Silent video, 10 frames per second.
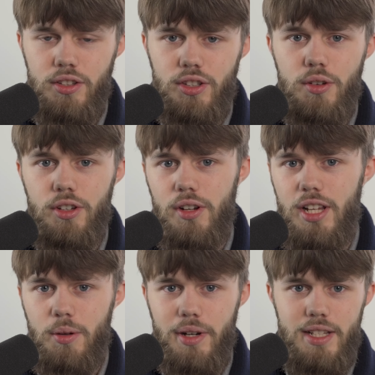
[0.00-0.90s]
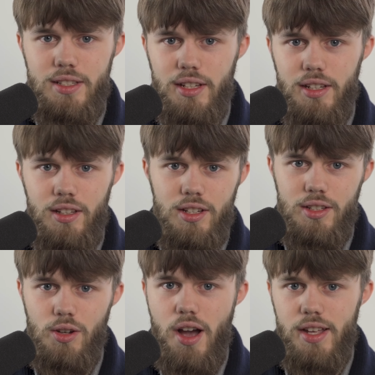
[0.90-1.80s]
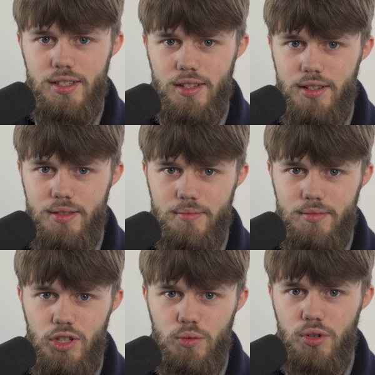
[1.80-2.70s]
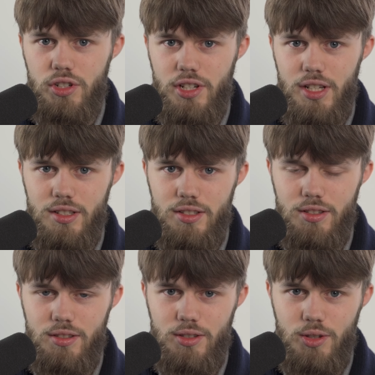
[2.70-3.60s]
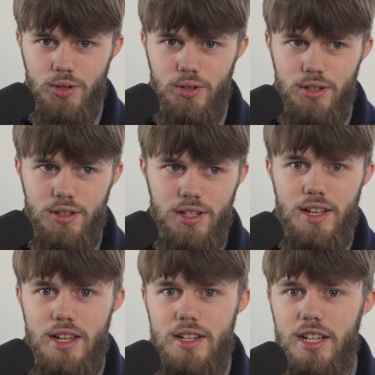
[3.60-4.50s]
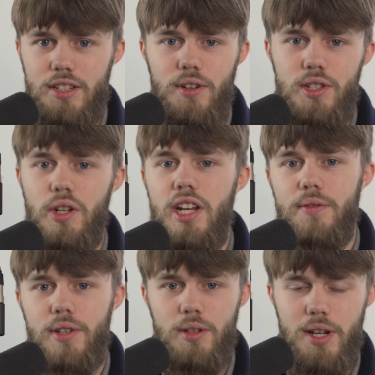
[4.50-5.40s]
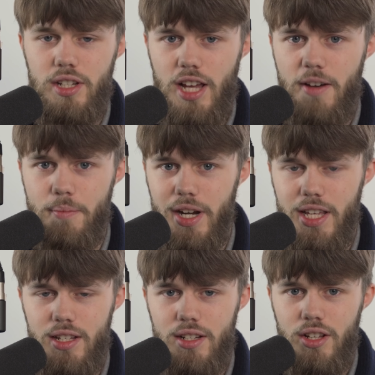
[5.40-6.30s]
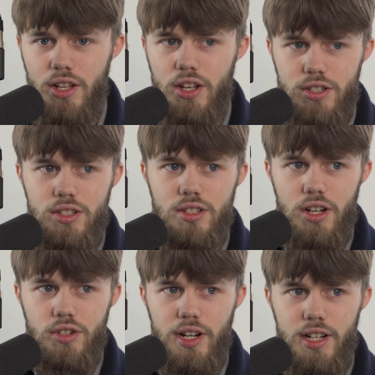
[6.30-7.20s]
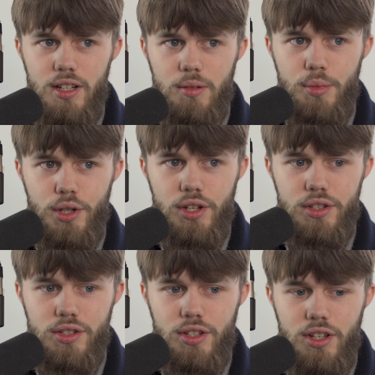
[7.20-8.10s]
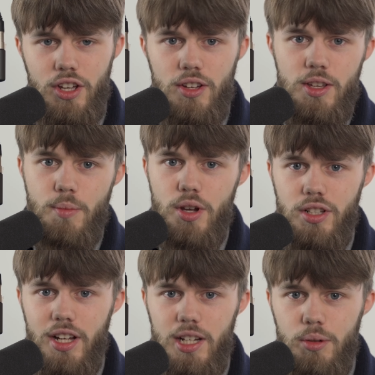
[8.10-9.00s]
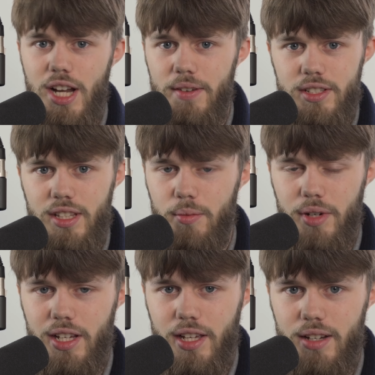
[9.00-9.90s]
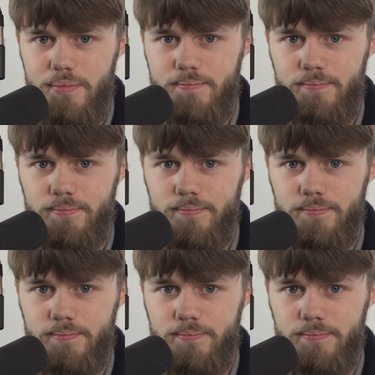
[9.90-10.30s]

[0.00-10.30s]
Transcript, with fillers: Don't go liquidating your ISA, your watches, your index funds, or anything you actually have money in. Just start trading because you most likely will never see that money again.